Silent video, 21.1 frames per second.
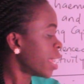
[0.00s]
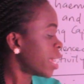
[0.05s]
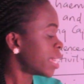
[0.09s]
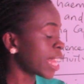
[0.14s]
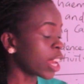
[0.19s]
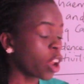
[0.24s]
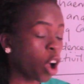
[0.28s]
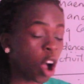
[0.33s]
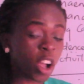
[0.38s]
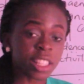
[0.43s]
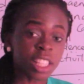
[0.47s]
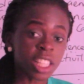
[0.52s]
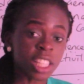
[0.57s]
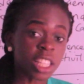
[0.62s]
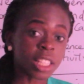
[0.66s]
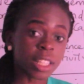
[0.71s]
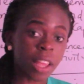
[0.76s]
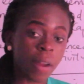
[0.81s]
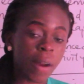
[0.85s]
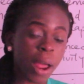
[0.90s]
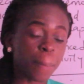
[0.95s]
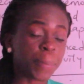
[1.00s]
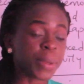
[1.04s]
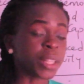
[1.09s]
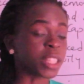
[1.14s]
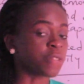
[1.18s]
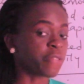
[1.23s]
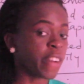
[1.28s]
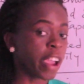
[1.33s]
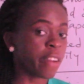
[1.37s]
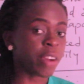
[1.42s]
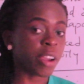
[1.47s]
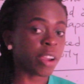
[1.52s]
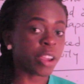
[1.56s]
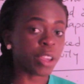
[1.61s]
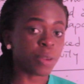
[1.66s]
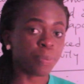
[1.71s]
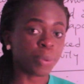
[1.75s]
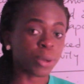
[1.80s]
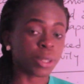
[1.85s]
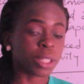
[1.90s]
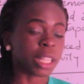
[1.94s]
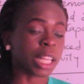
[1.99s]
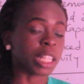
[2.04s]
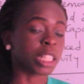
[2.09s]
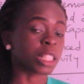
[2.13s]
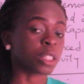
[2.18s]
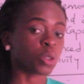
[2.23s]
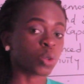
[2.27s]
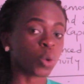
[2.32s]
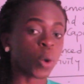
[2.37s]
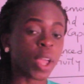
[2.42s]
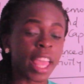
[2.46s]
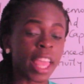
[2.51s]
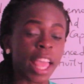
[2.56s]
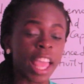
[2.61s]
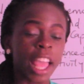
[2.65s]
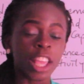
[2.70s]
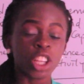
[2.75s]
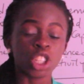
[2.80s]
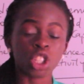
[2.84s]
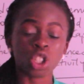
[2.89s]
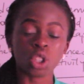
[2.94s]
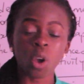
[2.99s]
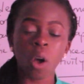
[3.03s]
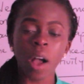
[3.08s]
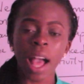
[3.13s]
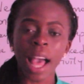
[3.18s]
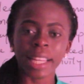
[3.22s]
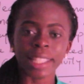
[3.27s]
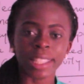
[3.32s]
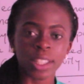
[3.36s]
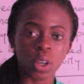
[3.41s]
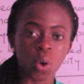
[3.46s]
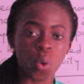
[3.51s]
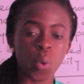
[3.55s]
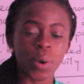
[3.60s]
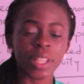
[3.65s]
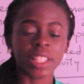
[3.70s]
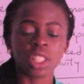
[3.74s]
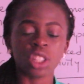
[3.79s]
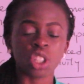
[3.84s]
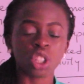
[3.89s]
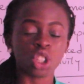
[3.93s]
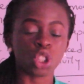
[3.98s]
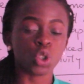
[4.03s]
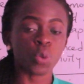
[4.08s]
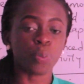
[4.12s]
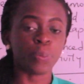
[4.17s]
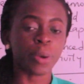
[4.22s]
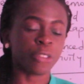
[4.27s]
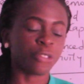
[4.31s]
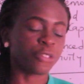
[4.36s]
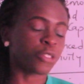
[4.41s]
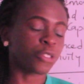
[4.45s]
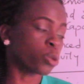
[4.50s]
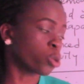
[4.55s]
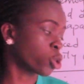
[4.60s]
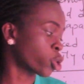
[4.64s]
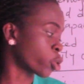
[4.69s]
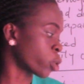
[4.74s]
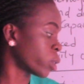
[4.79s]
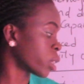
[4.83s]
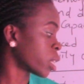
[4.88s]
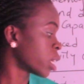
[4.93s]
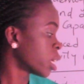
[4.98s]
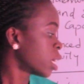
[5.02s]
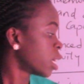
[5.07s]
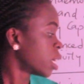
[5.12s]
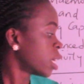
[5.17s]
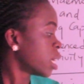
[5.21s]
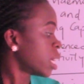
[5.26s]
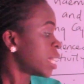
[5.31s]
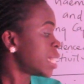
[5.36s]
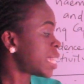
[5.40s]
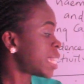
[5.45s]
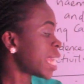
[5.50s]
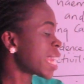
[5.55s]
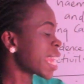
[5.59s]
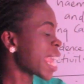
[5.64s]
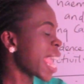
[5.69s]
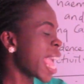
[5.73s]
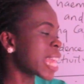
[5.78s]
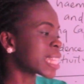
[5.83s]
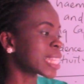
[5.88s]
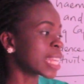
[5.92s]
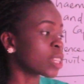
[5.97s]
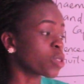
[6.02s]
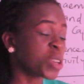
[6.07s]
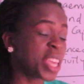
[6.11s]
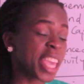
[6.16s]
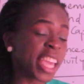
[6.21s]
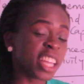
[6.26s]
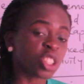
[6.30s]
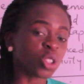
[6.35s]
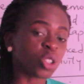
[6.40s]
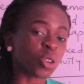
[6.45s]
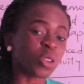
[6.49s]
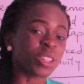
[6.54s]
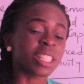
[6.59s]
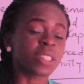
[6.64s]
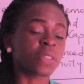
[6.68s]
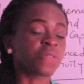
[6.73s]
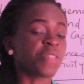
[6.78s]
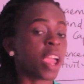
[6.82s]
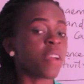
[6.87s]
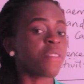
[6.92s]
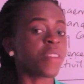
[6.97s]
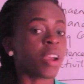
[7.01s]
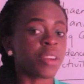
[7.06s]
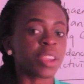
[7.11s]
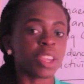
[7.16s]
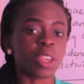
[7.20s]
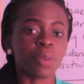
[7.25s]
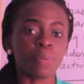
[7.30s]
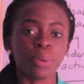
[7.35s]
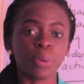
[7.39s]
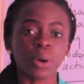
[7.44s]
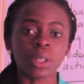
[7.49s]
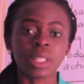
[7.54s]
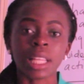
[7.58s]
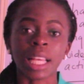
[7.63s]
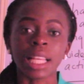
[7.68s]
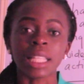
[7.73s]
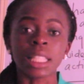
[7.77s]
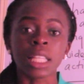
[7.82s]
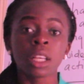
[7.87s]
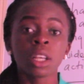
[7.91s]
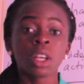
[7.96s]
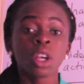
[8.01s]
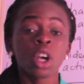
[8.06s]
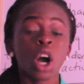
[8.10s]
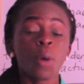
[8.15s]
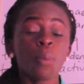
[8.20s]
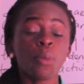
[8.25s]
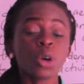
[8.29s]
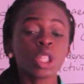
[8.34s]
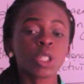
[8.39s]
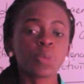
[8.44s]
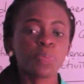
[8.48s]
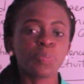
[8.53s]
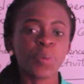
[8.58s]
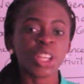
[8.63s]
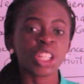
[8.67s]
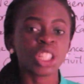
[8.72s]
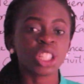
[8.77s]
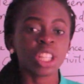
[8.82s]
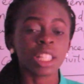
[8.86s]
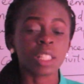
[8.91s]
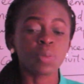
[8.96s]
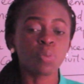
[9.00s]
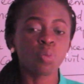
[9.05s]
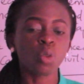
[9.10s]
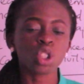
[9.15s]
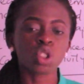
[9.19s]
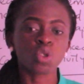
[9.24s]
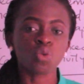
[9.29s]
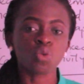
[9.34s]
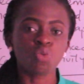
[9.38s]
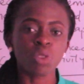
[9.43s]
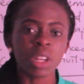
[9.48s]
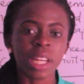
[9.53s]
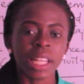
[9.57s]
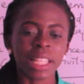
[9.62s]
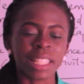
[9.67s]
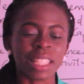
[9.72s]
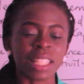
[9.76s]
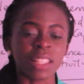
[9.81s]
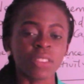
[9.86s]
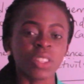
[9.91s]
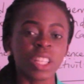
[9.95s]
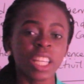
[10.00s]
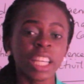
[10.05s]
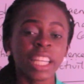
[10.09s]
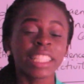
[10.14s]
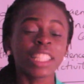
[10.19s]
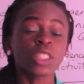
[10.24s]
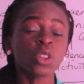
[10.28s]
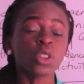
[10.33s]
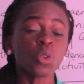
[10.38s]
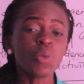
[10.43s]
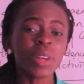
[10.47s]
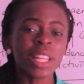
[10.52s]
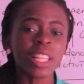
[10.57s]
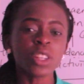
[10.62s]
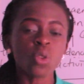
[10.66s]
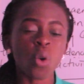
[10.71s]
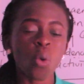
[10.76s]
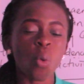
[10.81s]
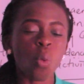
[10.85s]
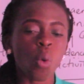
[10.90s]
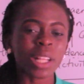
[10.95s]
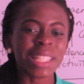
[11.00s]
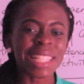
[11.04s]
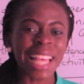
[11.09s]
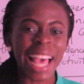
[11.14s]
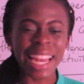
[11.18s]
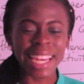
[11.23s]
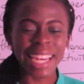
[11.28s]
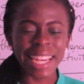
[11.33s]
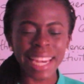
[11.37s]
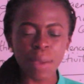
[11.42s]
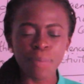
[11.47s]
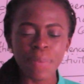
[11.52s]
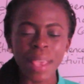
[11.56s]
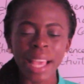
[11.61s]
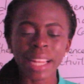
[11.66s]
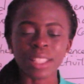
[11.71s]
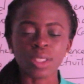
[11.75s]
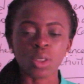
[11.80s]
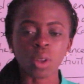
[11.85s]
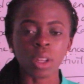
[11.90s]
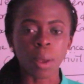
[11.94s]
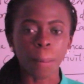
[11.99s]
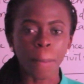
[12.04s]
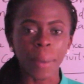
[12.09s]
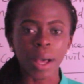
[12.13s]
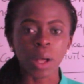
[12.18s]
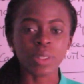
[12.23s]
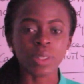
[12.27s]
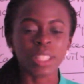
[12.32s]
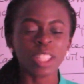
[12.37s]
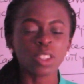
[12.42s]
Then oxygen therapy is very, very important to ensure adequate tissue perfusion. Then health education is very, very important. Most patients, most relatives, they don't really know what anemia is all about.